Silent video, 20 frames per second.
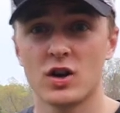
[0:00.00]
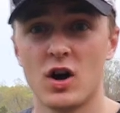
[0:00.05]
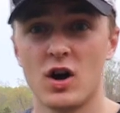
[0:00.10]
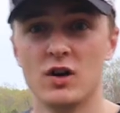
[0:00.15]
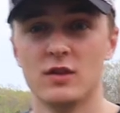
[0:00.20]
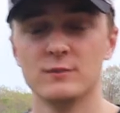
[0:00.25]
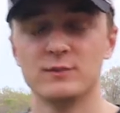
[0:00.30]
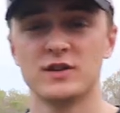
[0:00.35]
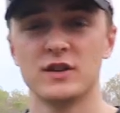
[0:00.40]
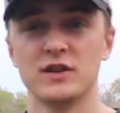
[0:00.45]

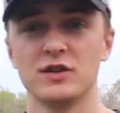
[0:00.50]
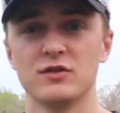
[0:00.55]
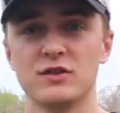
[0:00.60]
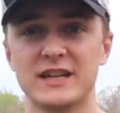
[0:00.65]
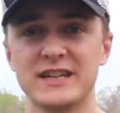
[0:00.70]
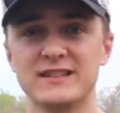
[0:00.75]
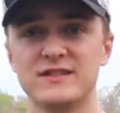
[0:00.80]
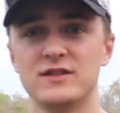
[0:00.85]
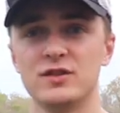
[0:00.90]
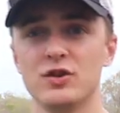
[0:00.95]
column, so you'll
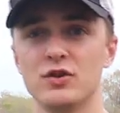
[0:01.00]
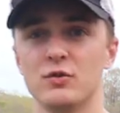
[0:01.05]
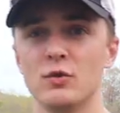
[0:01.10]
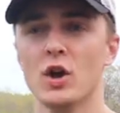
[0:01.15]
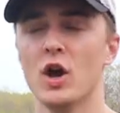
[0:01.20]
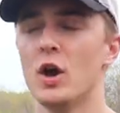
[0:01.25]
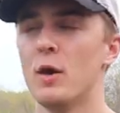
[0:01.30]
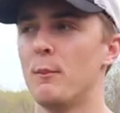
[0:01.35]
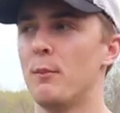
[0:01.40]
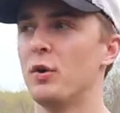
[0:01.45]
get to
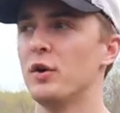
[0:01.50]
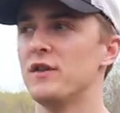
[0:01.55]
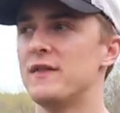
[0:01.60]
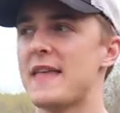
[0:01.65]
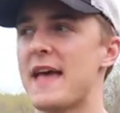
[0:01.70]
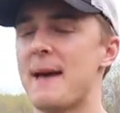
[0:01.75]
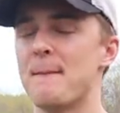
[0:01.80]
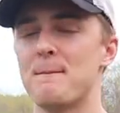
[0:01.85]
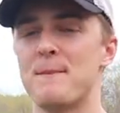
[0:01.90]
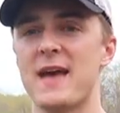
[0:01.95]
put
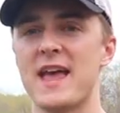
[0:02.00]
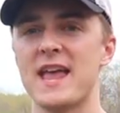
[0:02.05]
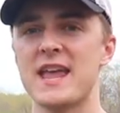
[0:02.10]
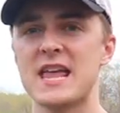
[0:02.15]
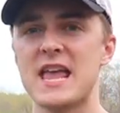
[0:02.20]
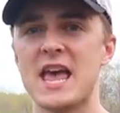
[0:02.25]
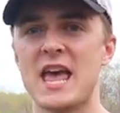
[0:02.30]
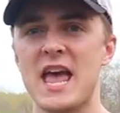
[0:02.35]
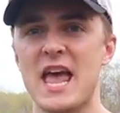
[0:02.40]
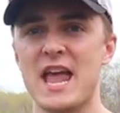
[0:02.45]
that
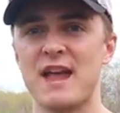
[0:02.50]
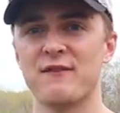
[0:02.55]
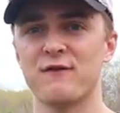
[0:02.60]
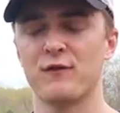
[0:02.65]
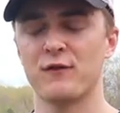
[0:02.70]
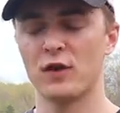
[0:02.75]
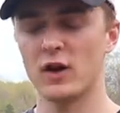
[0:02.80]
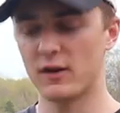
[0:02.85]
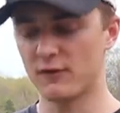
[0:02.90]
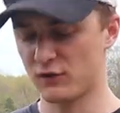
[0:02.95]
bait in
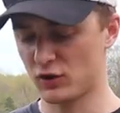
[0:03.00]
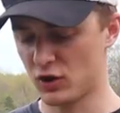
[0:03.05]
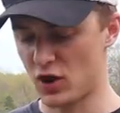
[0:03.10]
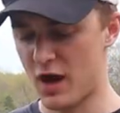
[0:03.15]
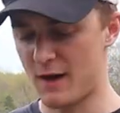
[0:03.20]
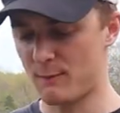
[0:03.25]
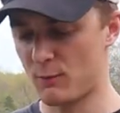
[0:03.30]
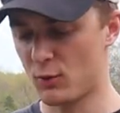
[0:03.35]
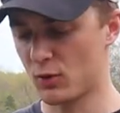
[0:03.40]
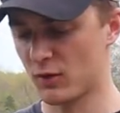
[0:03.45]
front of a
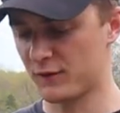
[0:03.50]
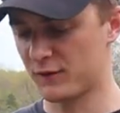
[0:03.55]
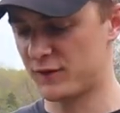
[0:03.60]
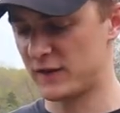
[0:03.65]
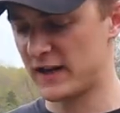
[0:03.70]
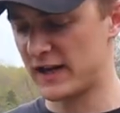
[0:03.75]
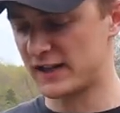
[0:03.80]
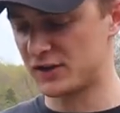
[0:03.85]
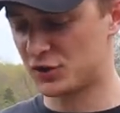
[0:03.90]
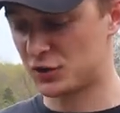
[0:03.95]
lot more
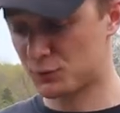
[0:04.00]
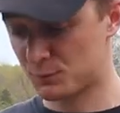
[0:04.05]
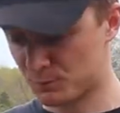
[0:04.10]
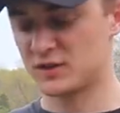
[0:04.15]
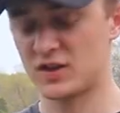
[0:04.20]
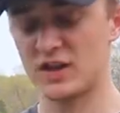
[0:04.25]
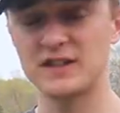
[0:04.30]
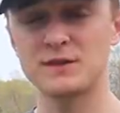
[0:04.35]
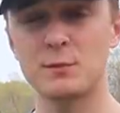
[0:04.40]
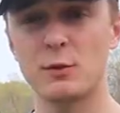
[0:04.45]
fish.
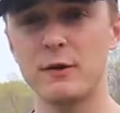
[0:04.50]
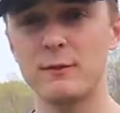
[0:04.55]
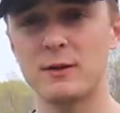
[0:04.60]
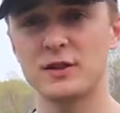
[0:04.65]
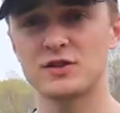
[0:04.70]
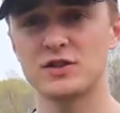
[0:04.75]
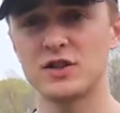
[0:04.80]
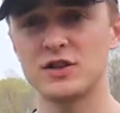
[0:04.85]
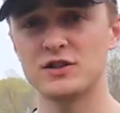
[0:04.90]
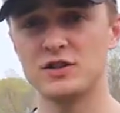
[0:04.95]
So that's pretty
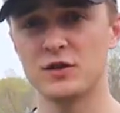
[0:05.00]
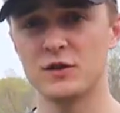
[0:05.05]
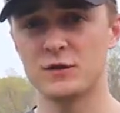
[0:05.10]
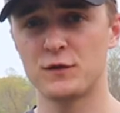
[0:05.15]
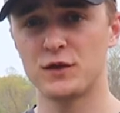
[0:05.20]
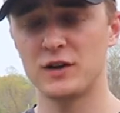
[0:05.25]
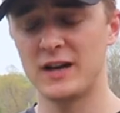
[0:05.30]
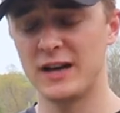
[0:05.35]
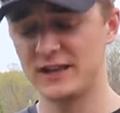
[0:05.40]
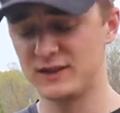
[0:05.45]
much gonna do it
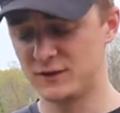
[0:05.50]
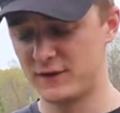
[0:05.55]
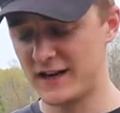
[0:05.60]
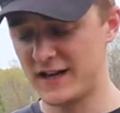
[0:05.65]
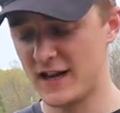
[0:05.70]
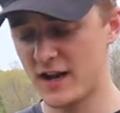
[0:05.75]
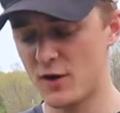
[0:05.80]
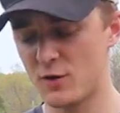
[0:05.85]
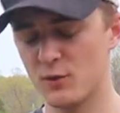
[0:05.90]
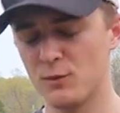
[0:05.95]
for today's
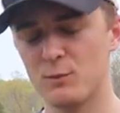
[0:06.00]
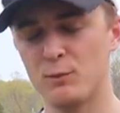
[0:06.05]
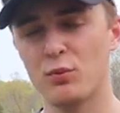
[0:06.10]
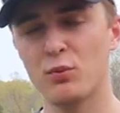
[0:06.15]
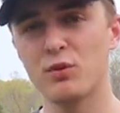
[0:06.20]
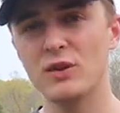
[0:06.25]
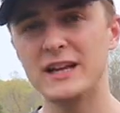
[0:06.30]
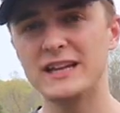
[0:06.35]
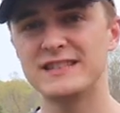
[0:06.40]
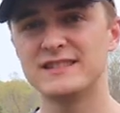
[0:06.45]
video.
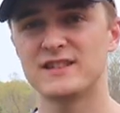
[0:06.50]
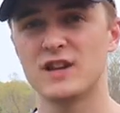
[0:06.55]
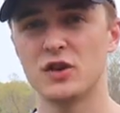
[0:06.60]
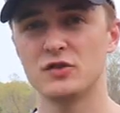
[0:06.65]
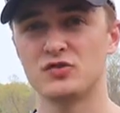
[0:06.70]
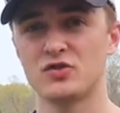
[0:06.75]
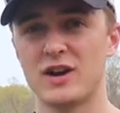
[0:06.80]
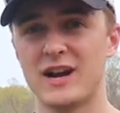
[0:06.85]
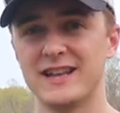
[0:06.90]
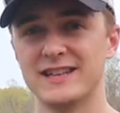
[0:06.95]
Please
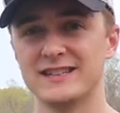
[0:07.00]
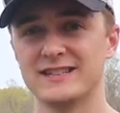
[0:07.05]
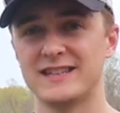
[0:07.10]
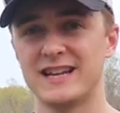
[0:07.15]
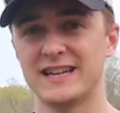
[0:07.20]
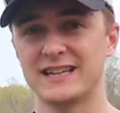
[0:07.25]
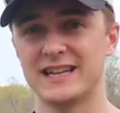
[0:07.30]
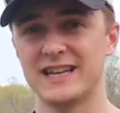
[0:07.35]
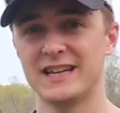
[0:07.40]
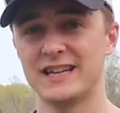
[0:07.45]
go try this
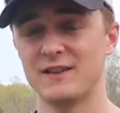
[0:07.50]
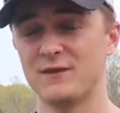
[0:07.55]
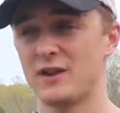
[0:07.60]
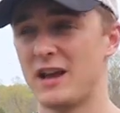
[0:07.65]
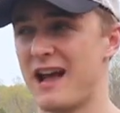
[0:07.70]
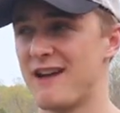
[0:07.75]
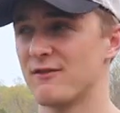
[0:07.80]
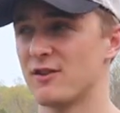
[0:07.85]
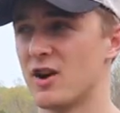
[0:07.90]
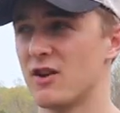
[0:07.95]
technique if
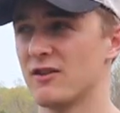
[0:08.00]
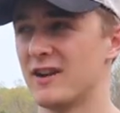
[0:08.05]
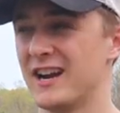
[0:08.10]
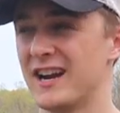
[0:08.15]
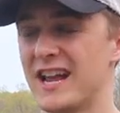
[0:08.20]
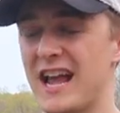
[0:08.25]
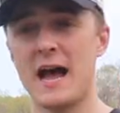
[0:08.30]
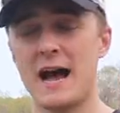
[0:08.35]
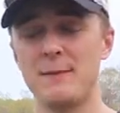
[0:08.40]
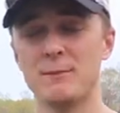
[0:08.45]
you haven't
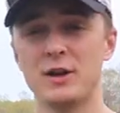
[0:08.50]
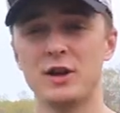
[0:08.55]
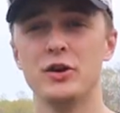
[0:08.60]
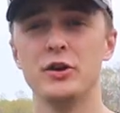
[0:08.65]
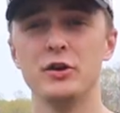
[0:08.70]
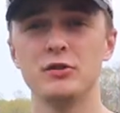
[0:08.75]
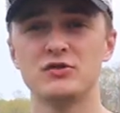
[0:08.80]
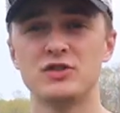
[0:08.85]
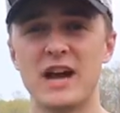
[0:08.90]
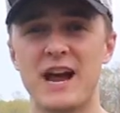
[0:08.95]
already. I'm a
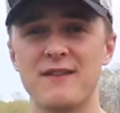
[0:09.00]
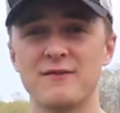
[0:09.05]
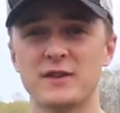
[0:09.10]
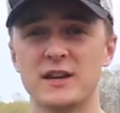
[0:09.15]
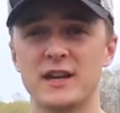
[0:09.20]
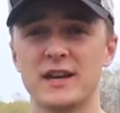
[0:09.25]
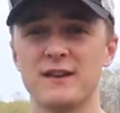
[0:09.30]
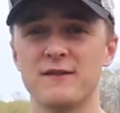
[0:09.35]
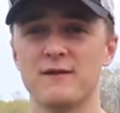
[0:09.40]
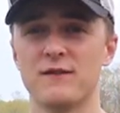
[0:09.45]
huge
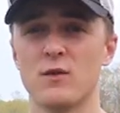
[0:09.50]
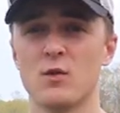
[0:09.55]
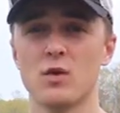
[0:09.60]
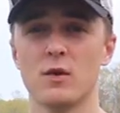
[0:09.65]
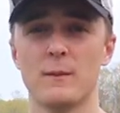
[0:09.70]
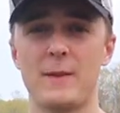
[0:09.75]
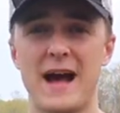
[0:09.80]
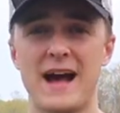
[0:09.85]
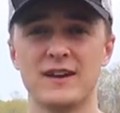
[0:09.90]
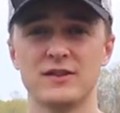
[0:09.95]
advocate
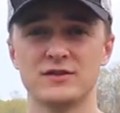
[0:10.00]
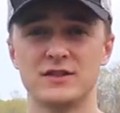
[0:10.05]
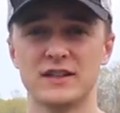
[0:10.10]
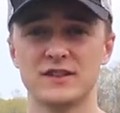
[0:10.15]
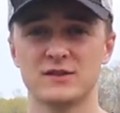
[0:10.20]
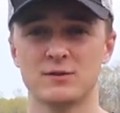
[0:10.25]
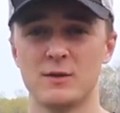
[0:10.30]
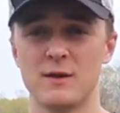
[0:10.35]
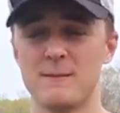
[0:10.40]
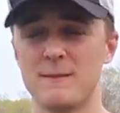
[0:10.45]
for paddle
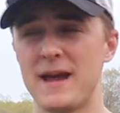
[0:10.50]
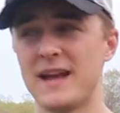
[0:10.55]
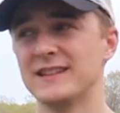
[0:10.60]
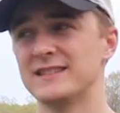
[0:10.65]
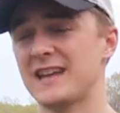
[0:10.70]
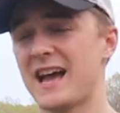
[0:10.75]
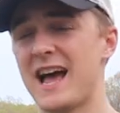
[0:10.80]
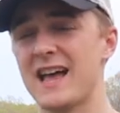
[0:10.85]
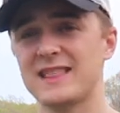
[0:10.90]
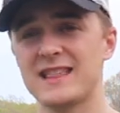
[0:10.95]
tail swim
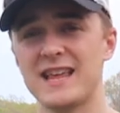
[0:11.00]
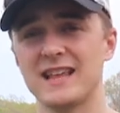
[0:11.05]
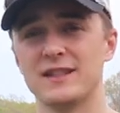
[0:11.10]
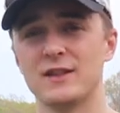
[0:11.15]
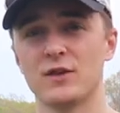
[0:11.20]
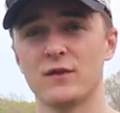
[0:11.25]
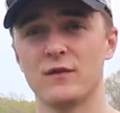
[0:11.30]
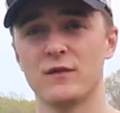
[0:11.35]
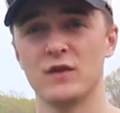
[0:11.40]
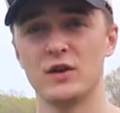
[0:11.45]
baits. I think
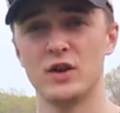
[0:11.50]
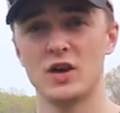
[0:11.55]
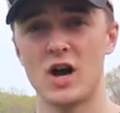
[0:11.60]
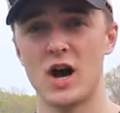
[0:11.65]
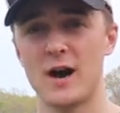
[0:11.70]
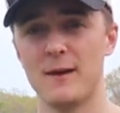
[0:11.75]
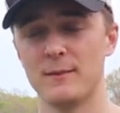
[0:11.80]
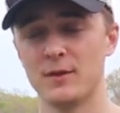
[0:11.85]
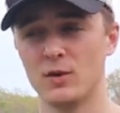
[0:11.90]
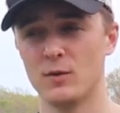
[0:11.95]
they're
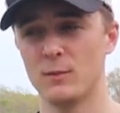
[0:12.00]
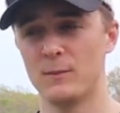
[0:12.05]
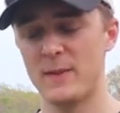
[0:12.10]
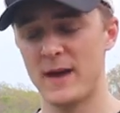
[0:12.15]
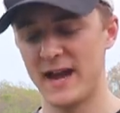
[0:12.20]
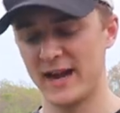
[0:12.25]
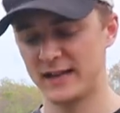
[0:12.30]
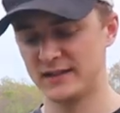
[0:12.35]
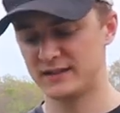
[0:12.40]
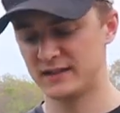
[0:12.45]
phenomenal
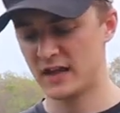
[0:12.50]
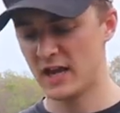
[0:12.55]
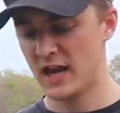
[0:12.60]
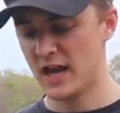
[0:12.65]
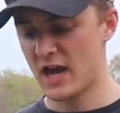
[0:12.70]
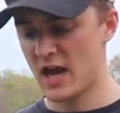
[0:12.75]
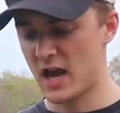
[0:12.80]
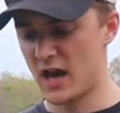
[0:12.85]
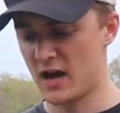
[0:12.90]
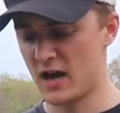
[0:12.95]
baits.
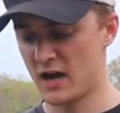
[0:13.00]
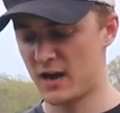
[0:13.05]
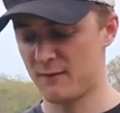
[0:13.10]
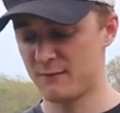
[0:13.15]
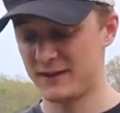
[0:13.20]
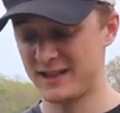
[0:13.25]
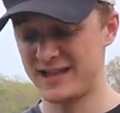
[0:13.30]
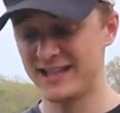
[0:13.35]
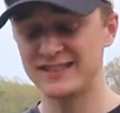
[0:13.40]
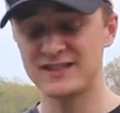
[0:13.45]

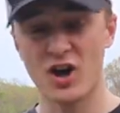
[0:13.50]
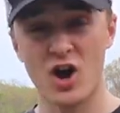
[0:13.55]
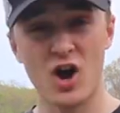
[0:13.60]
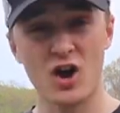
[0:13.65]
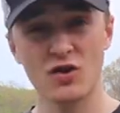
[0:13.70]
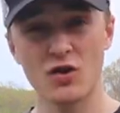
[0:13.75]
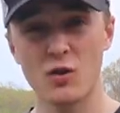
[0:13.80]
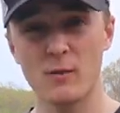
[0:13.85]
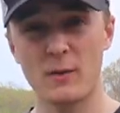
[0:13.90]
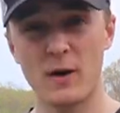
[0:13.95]
And these
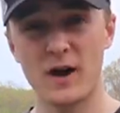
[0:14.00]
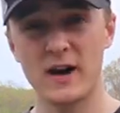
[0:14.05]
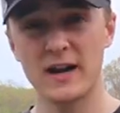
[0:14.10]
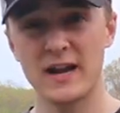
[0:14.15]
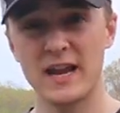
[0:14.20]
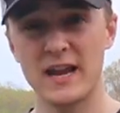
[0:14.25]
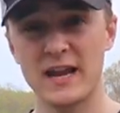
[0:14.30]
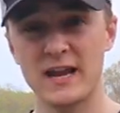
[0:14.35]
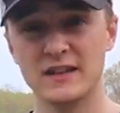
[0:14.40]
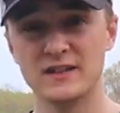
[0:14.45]
hollow
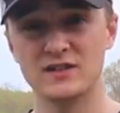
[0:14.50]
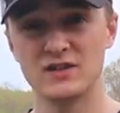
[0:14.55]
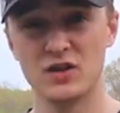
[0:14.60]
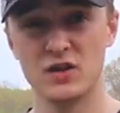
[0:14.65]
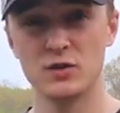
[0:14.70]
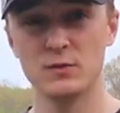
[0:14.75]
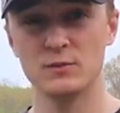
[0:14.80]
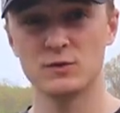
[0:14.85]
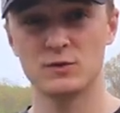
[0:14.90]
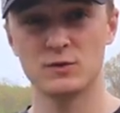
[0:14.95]
body
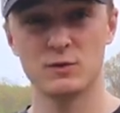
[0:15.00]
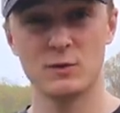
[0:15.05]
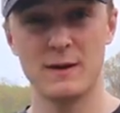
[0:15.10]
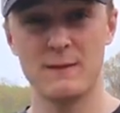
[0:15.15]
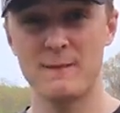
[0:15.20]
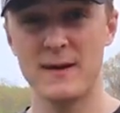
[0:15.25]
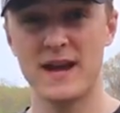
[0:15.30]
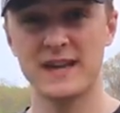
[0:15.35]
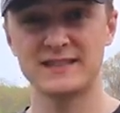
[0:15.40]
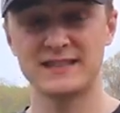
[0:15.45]
zoom
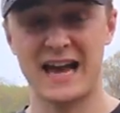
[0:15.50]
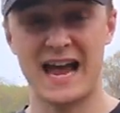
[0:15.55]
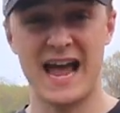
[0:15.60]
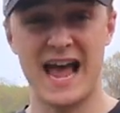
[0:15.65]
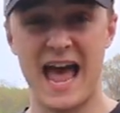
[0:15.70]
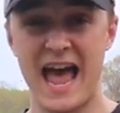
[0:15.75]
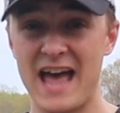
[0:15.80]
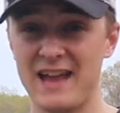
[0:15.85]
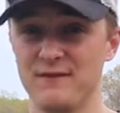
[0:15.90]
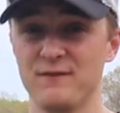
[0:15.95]
swim baits, I
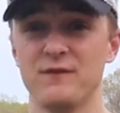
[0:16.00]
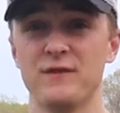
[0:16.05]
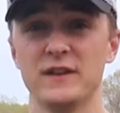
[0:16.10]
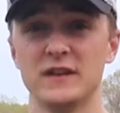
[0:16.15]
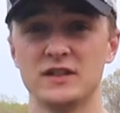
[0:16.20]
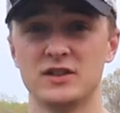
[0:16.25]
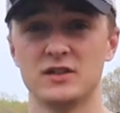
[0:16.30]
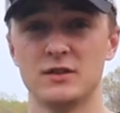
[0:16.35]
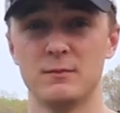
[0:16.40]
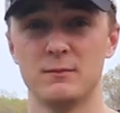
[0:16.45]
hadn't
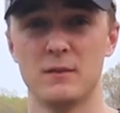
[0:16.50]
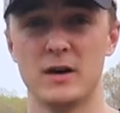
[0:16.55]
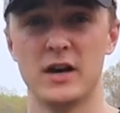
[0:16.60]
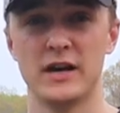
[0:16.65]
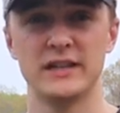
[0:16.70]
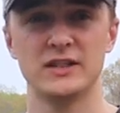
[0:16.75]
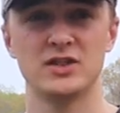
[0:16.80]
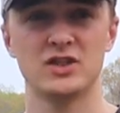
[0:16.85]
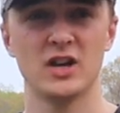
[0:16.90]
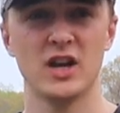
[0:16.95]
fished them
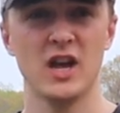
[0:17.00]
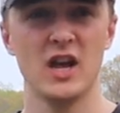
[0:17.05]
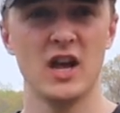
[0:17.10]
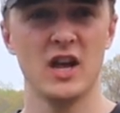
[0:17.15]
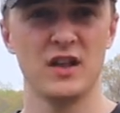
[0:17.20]
much.